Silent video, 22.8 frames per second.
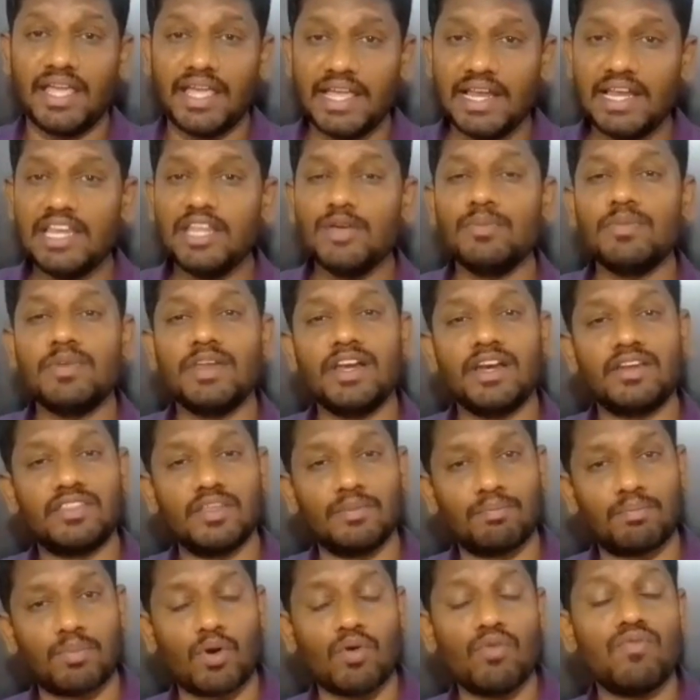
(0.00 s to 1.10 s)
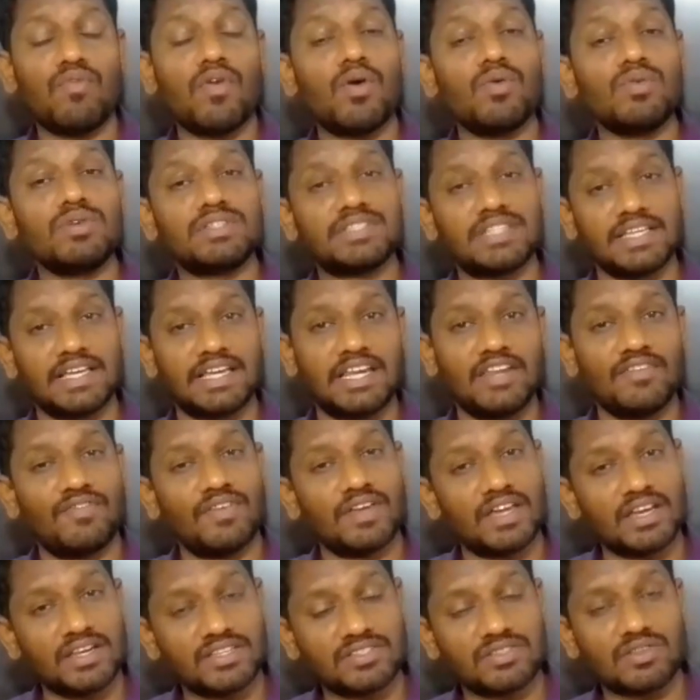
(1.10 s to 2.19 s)
illuminate the profound
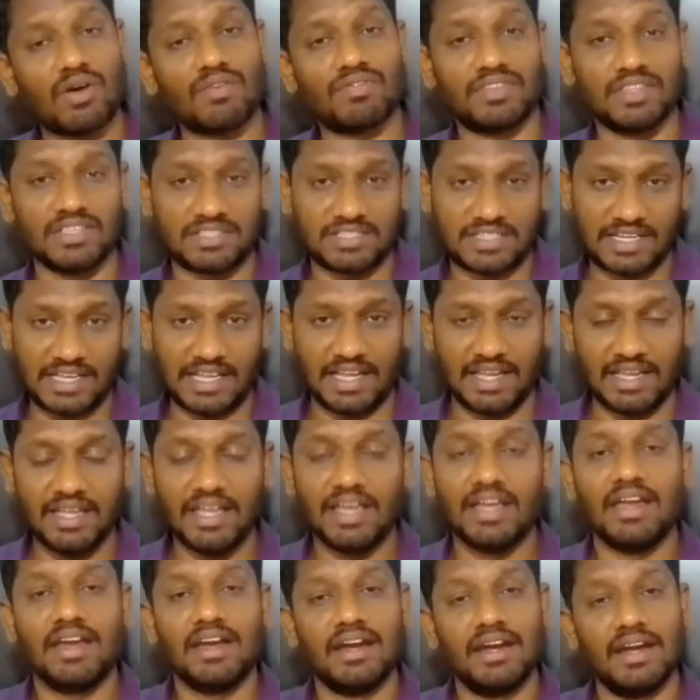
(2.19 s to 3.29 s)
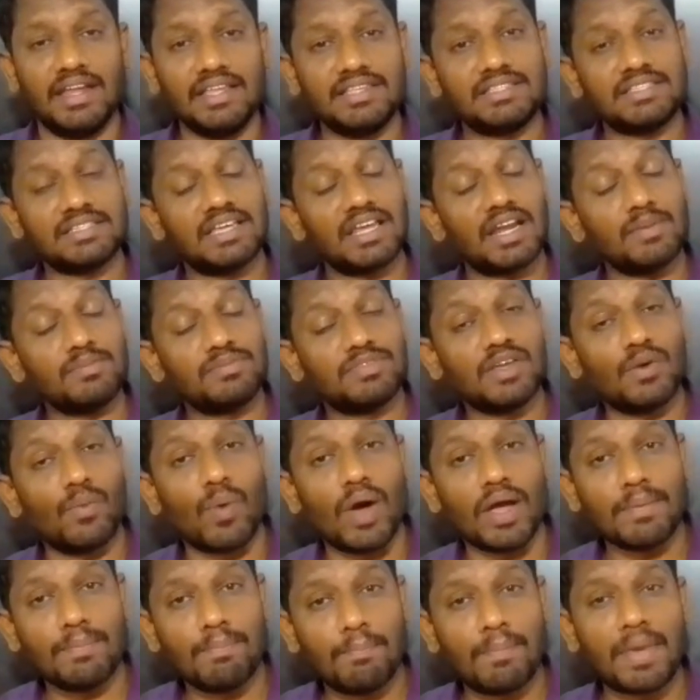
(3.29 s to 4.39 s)
significance of this day, describe the
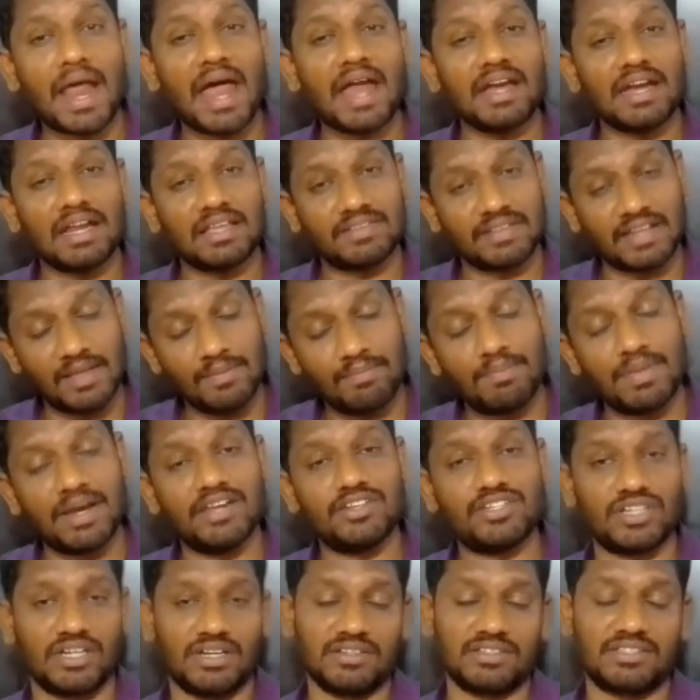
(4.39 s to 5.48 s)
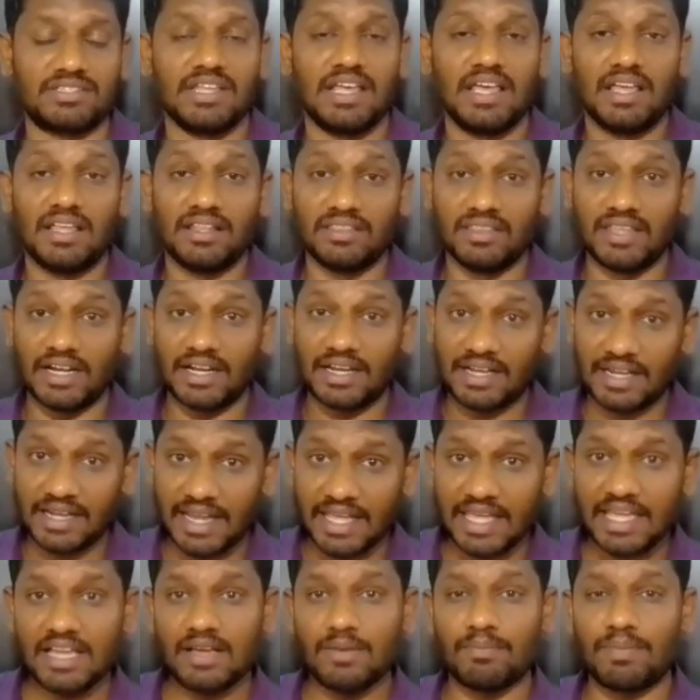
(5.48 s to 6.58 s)
vibrant celebrations that
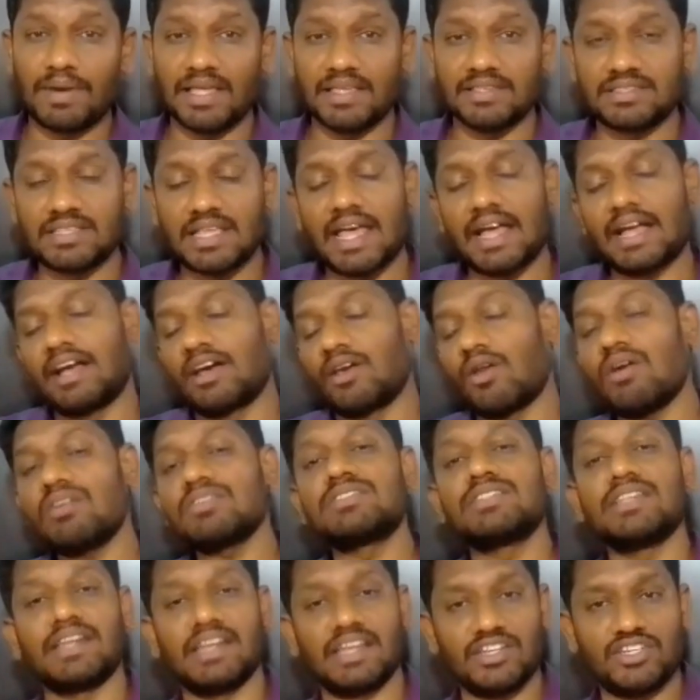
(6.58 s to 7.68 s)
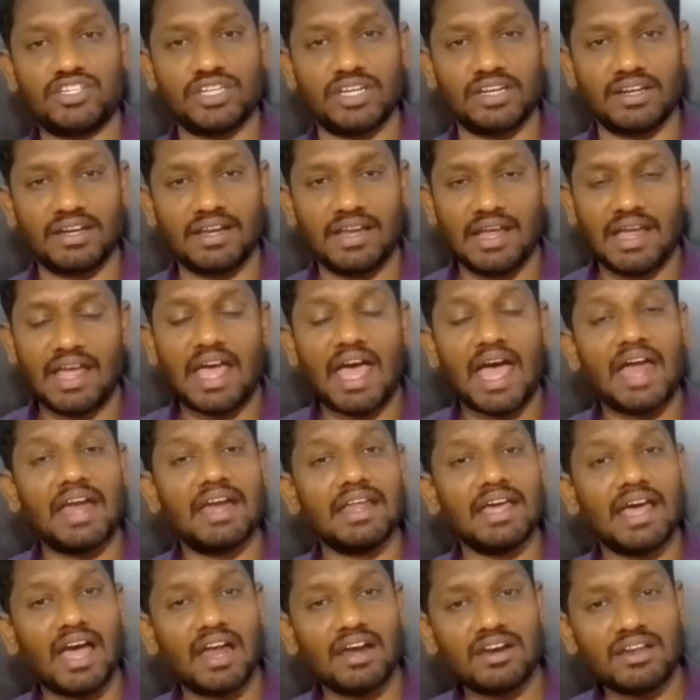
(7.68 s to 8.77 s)
take place across the nation,
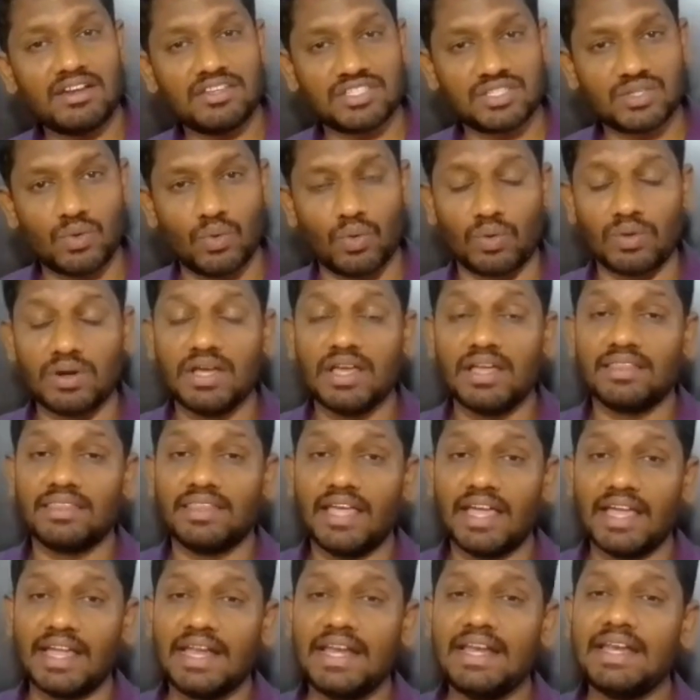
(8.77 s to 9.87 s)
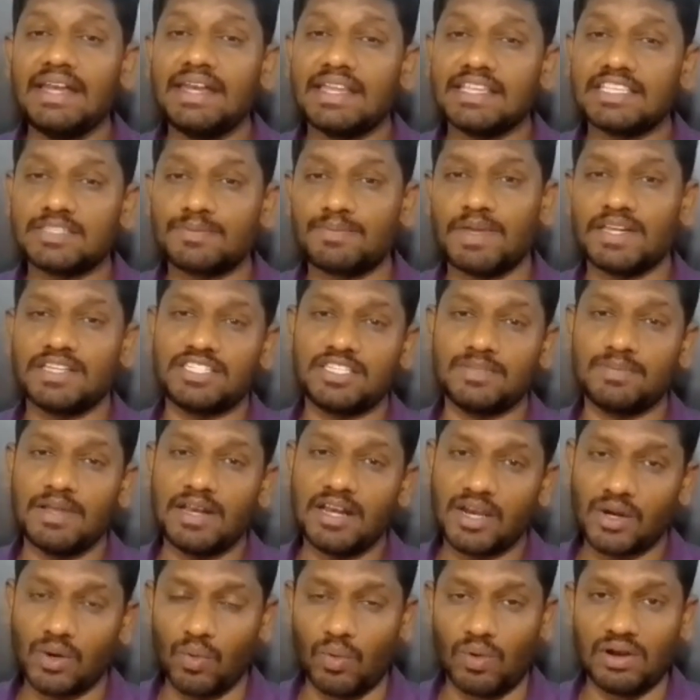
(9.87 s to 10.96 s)
and underscore the
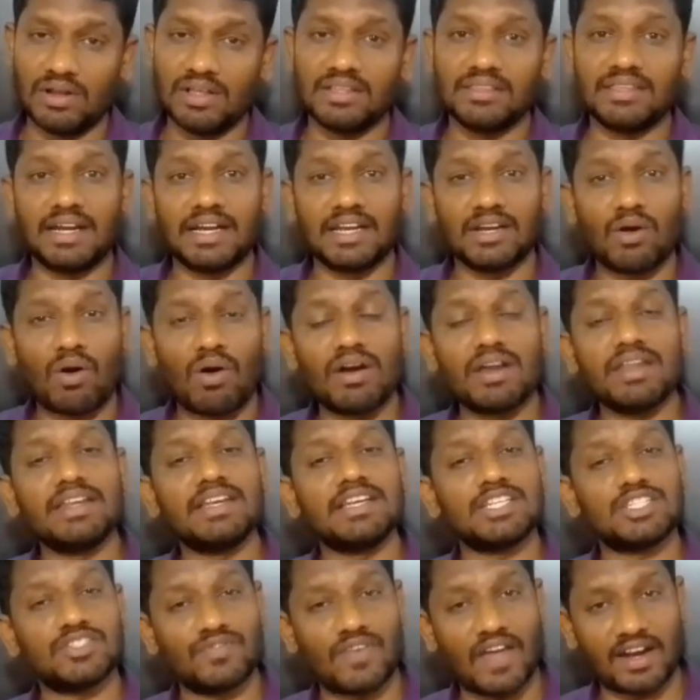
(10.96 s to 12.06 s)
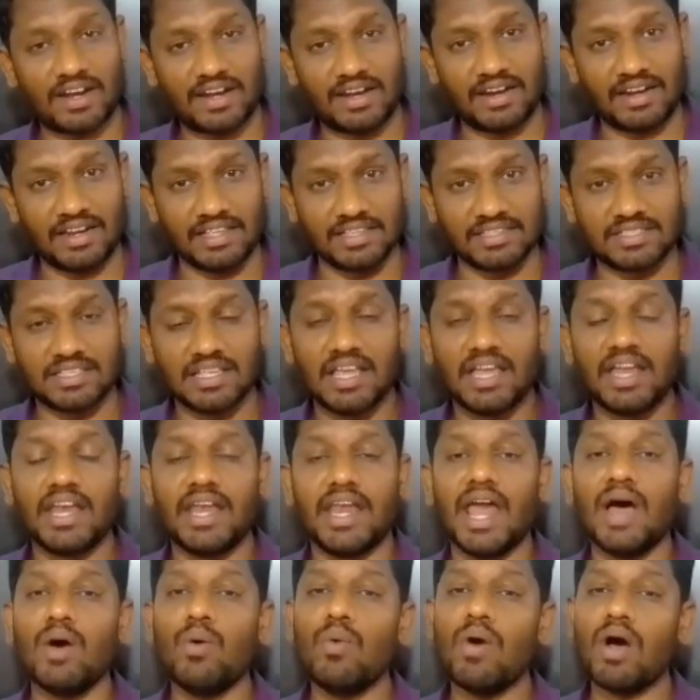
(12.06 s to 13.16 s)
indispensable role that ordnance factories,
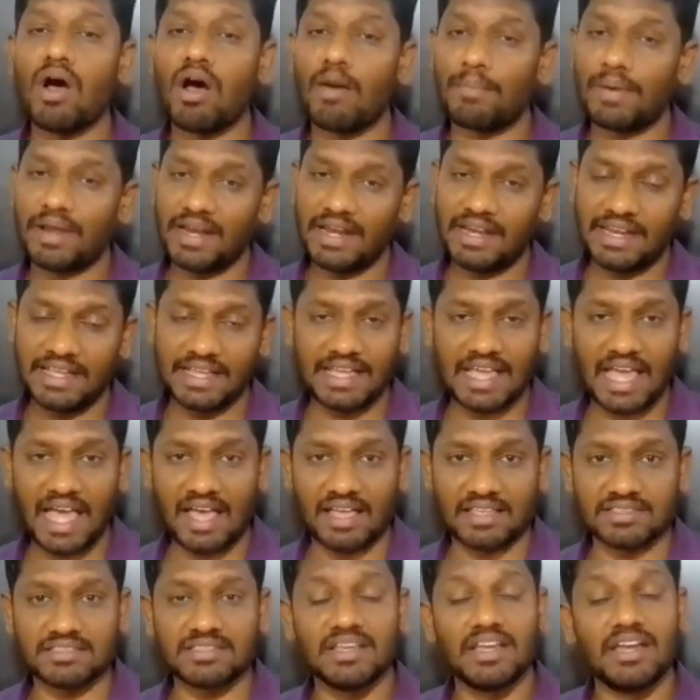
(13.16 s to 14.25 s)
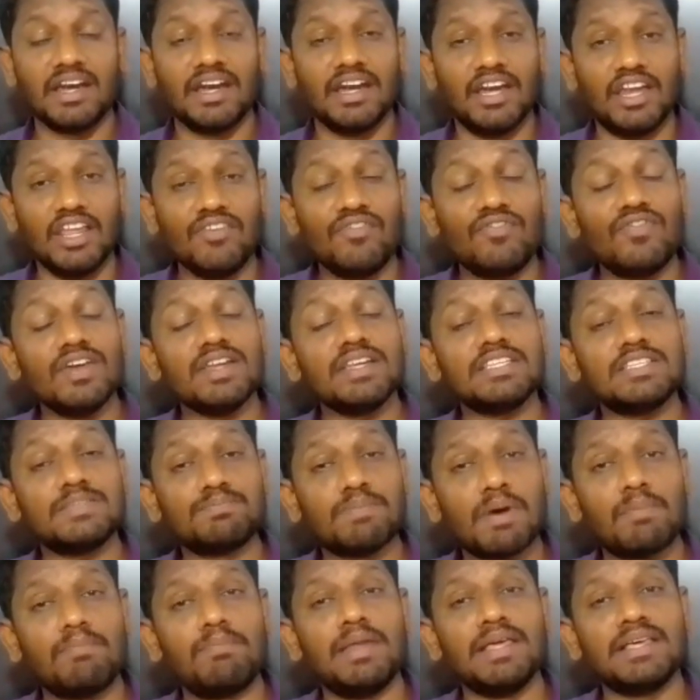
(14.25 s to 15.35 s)
now operating as defense
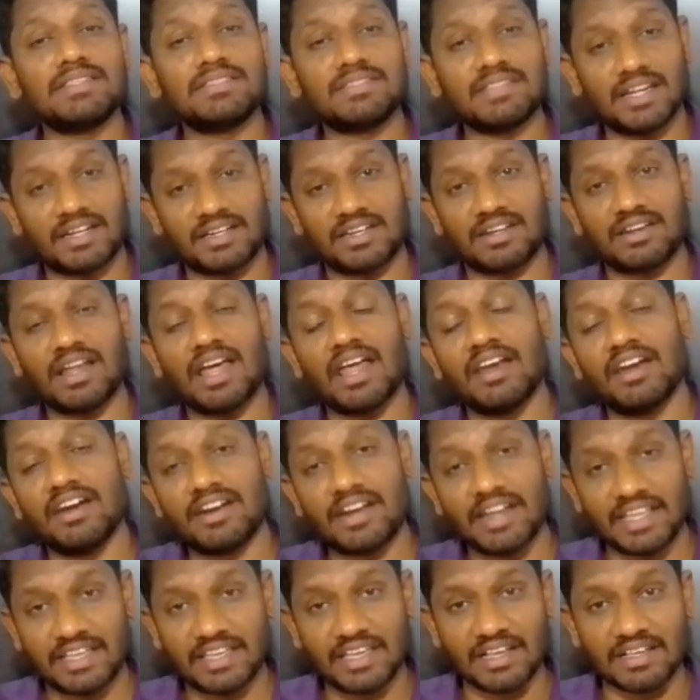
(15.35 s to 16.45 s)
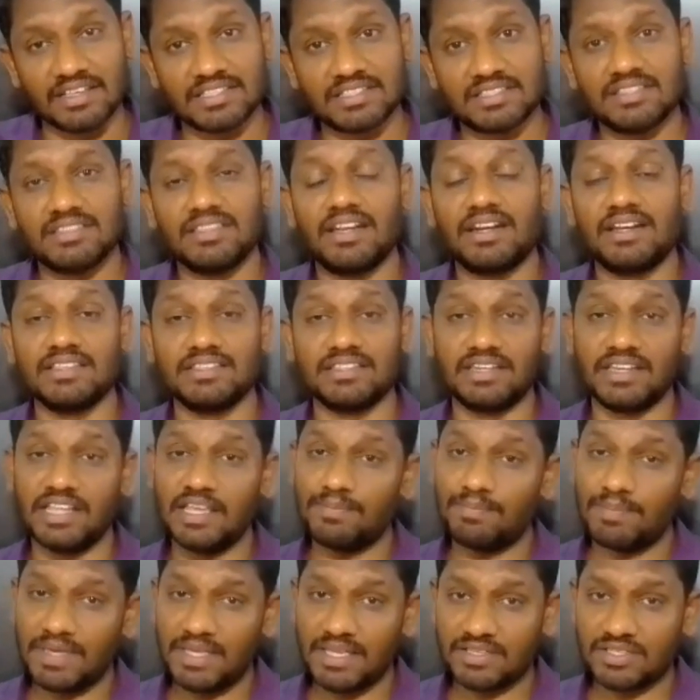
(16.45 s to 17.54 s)
public sector undertakings, that is
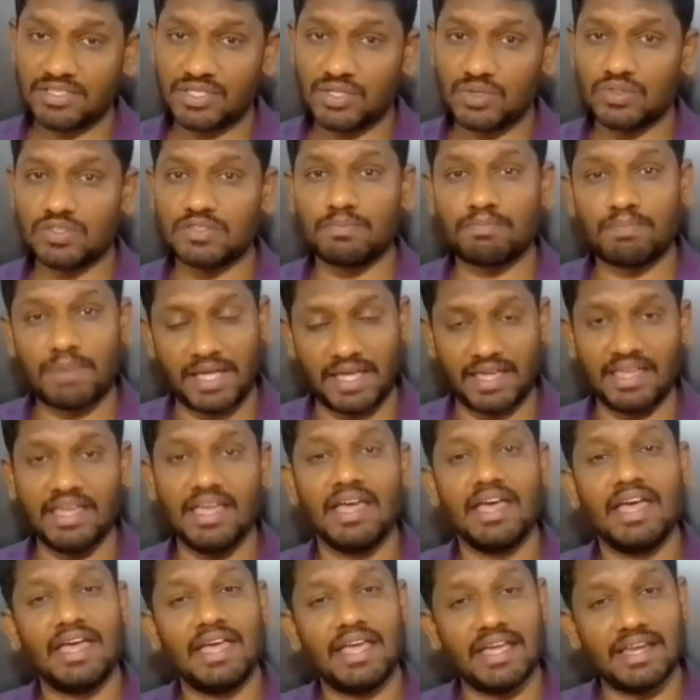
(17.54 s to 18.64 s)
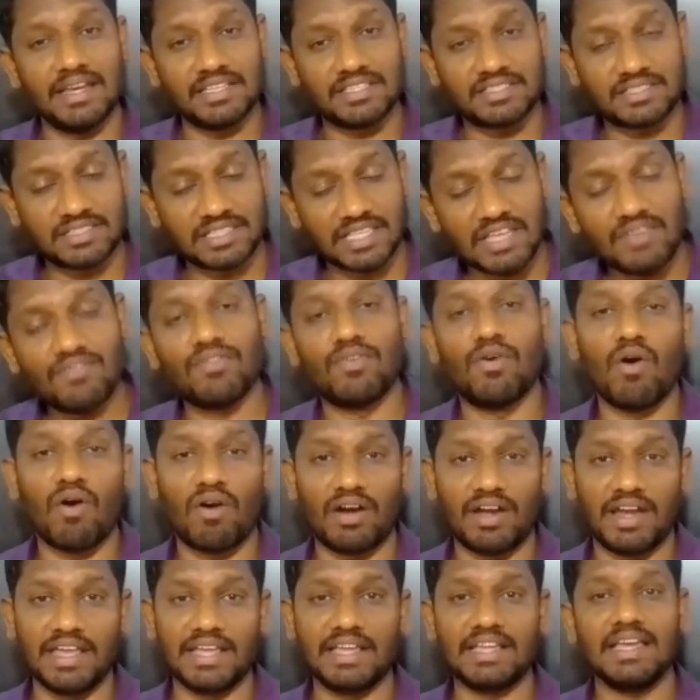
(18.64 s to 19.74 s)
DPSUs, play in
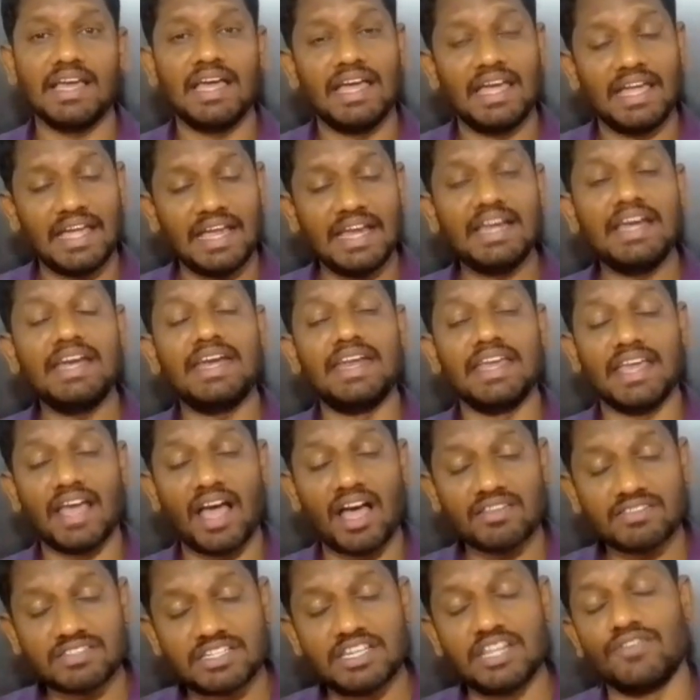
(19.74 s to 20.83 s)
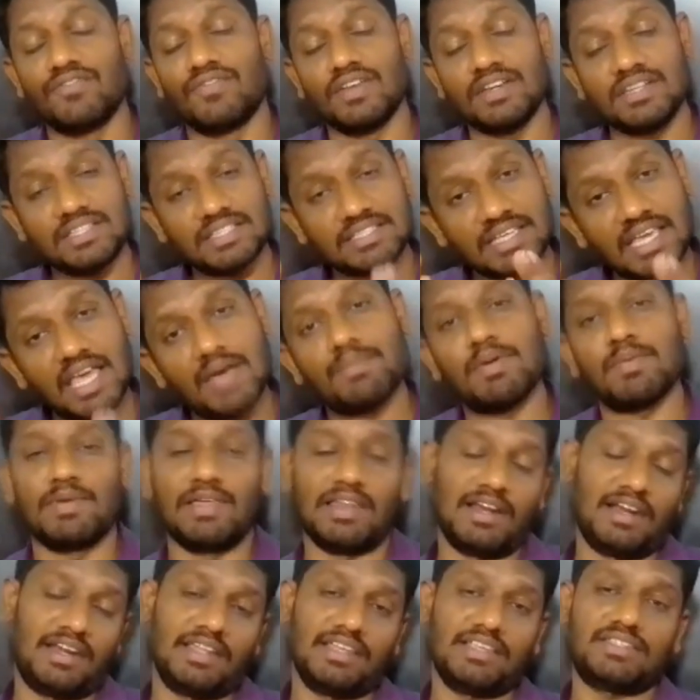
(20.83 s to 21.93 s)
safeguarding India's defense
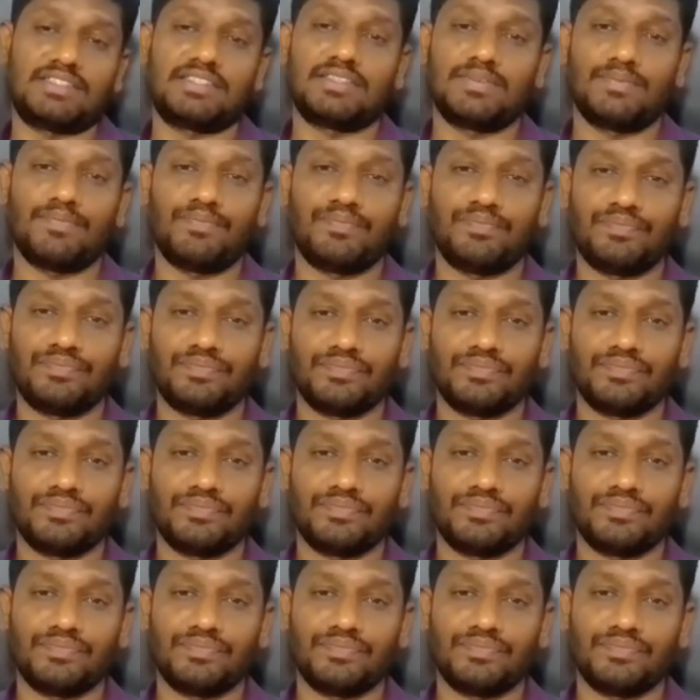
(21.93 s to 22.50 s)
capabilities.